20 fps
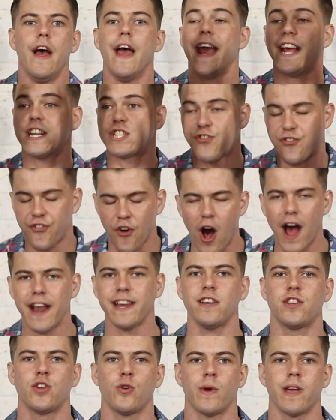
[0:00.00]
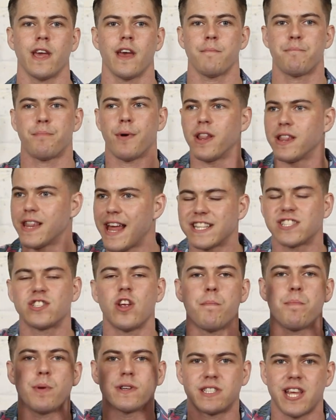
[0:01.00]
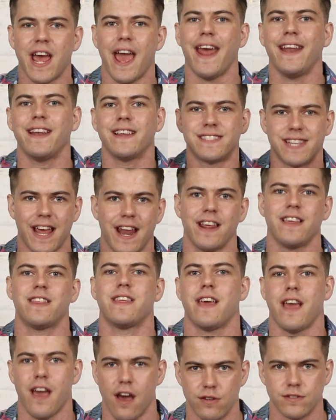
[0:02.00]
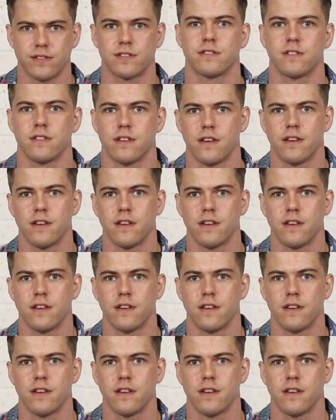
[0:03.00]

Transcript: It's fine you're doing it, but let's not pretend it's anything else.